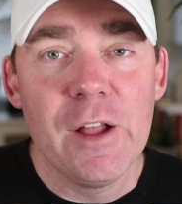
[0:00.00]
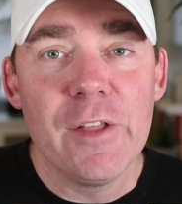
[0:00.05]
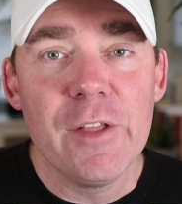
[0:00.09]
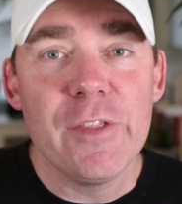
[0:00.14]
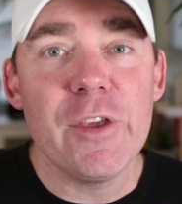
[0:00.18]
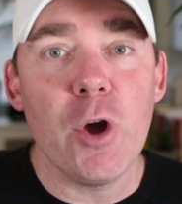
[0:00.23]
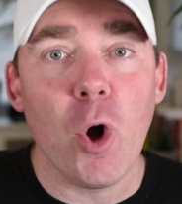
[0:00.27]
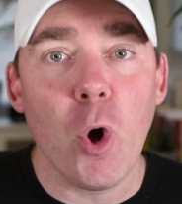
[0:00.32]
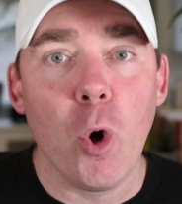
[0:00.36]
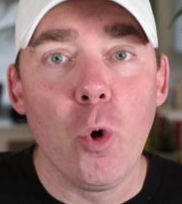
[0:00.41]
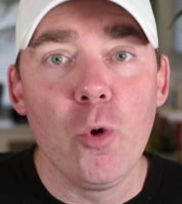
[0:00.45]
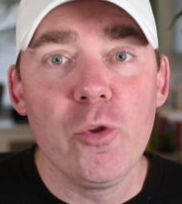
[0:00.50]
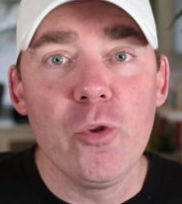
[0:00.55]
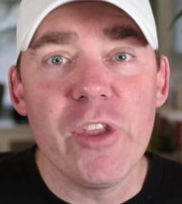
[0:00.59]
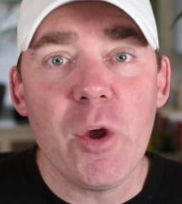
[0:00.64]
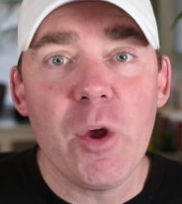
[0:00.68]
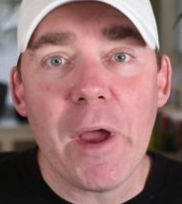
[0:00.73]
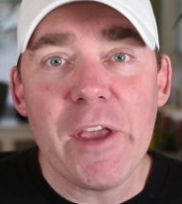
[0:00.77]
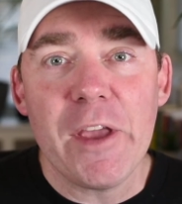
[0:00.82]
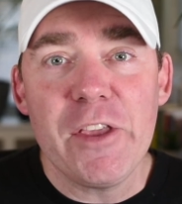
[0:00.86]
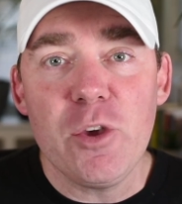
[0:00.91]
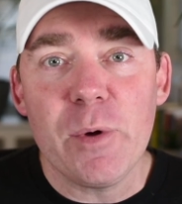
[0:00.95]
The only
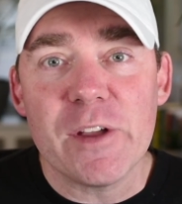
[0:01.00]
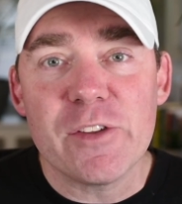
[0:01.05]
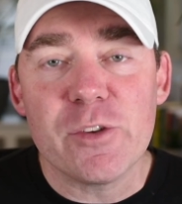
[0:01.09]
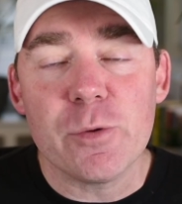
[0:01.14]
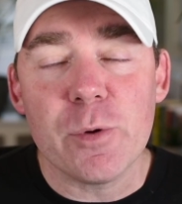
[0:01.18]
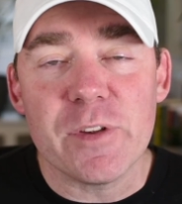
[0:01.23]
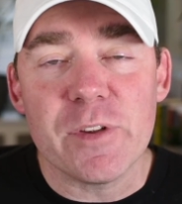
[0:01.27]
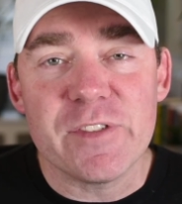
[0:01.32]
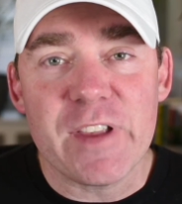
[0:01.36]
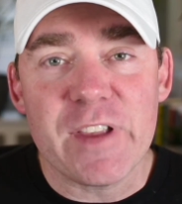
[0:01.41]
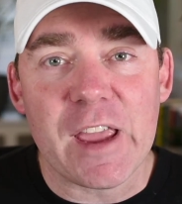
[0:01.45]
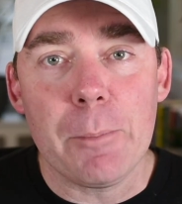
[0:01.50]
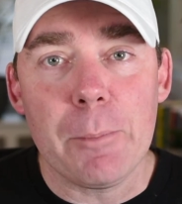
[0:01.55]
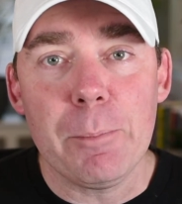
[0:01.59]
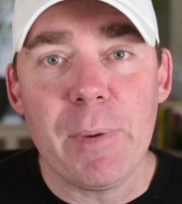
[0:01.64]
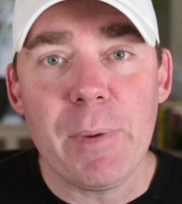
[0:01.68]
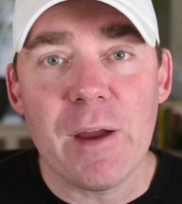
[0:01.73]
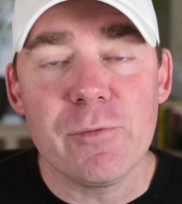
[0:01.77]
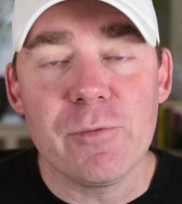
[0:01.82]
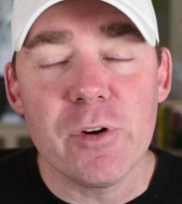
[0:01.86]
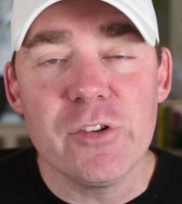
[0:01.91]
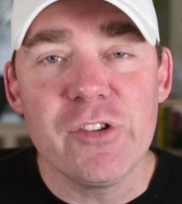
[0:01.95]
way you get to a second
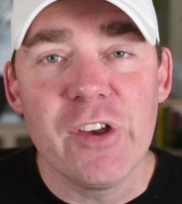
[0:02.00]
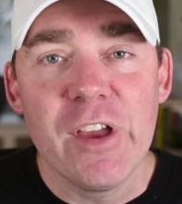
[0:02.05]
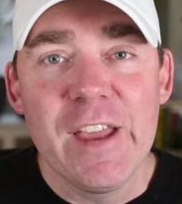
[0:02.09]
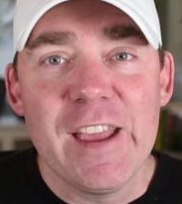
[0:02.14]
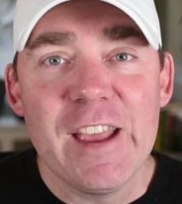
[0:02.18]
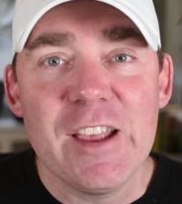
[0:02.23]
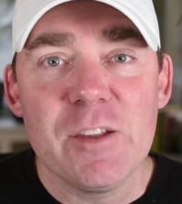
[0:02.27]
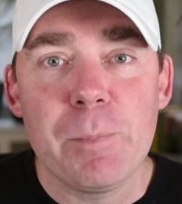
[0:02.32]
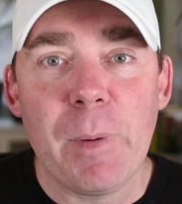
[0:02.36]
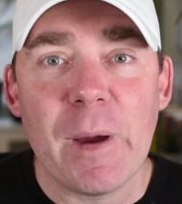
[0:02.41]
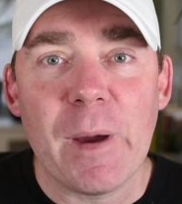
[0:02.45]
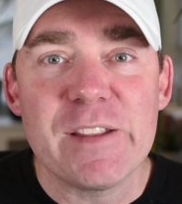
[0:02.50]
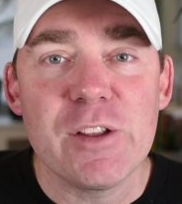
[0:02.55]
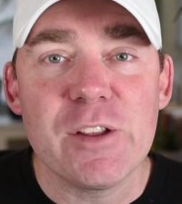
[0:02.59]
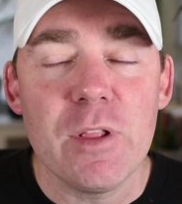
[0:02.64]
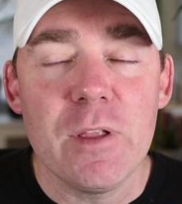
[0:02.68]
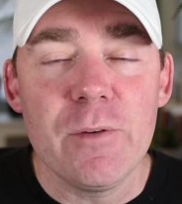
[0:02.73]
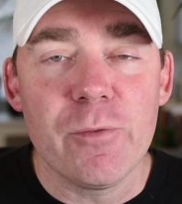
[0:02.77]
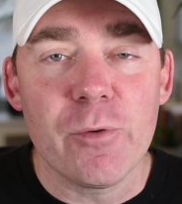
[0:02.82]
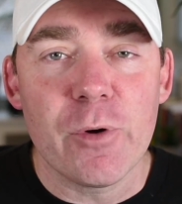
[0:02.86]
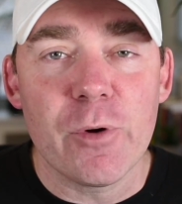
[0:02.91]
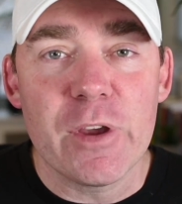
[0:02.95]
beverage is by
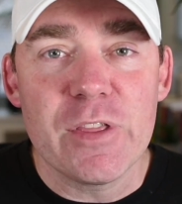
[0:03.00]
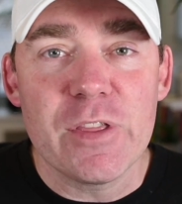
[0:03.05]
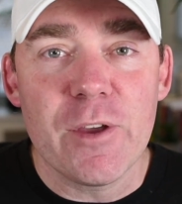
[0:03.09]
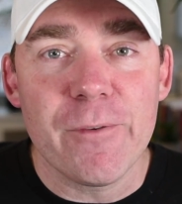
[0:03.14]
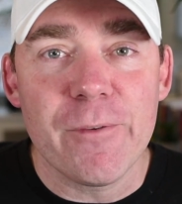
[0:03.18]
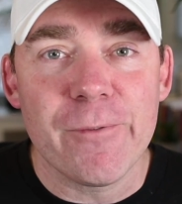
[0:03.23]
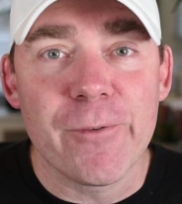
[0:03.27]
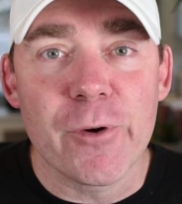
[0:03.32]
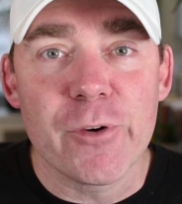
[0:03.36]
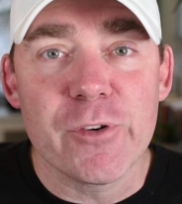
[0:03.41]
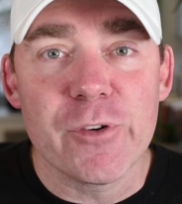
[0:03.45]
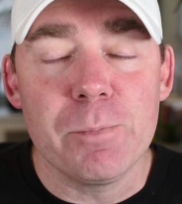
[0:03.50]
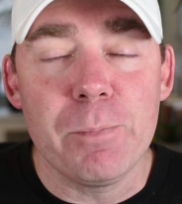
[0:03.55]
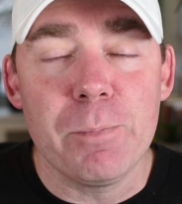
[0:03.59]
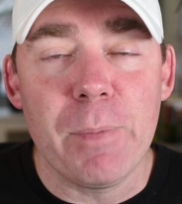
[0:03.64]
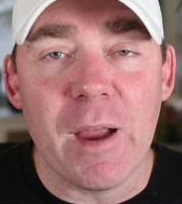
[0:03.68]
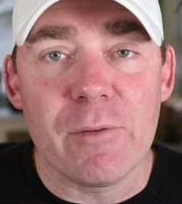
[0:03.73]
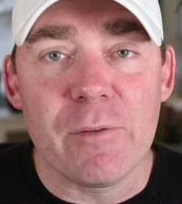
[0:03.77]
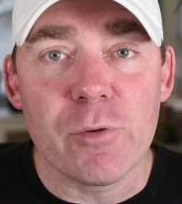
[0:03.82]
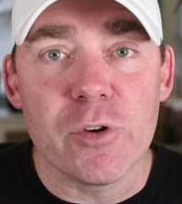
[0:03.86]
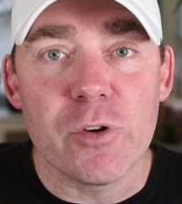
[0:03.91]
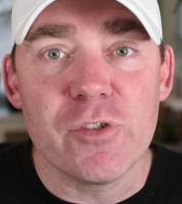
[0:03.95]
delivering the first
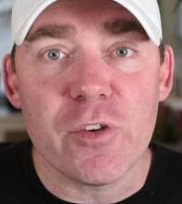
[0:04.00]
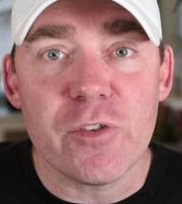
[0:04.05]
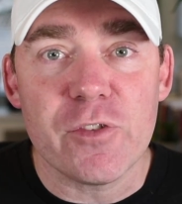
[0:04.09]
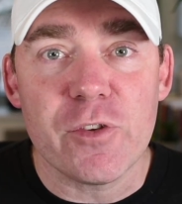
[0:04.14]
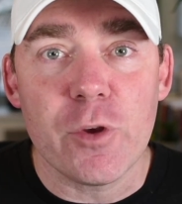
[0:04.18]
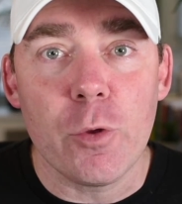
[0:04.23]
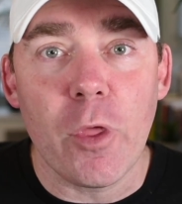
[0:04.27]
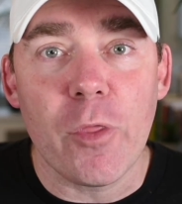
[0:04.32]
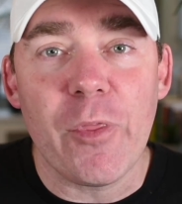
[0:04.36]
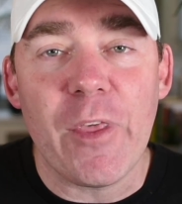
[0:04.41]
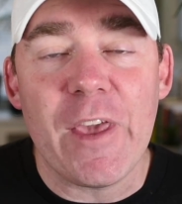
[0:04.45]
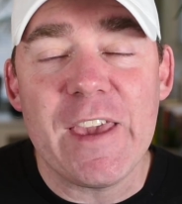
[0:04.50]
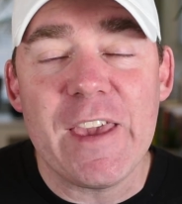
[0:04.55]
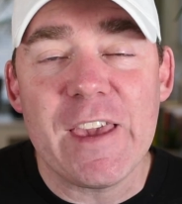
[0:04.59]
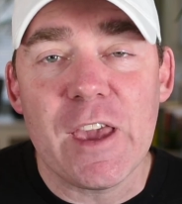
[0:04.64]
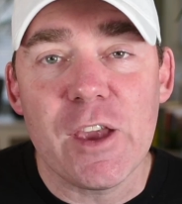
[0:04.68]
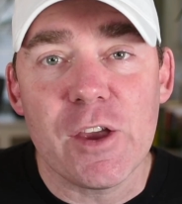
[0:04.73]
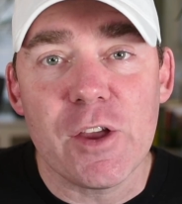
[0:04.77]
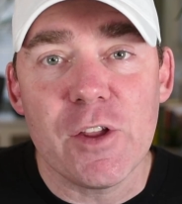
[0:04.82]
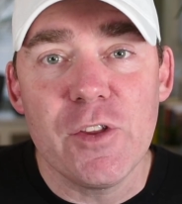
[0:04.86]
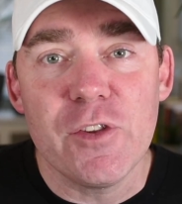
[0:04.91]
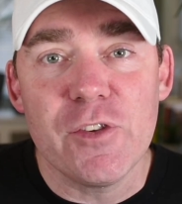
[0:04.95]
beverage so that they
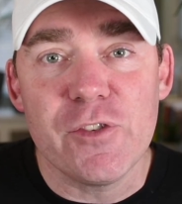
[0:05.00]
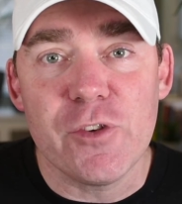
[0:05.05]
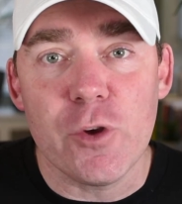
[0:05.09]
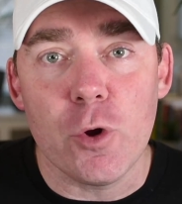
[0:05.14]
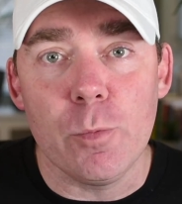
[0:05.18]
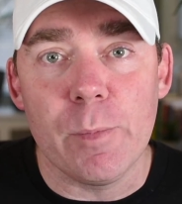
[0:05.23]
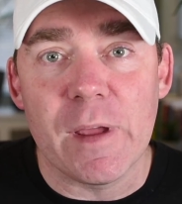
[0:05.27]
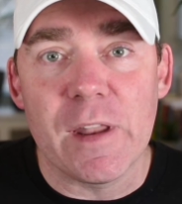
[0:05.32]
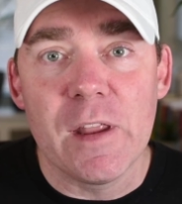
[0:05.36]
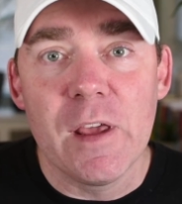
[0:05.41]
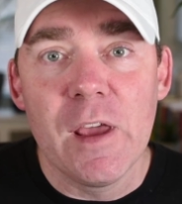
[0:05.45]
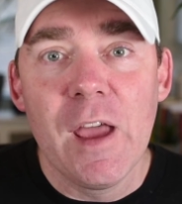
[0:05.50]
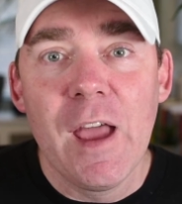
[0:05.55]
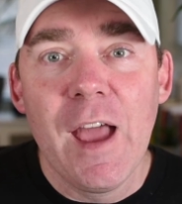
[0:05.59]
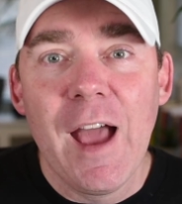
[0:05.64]
can consume it.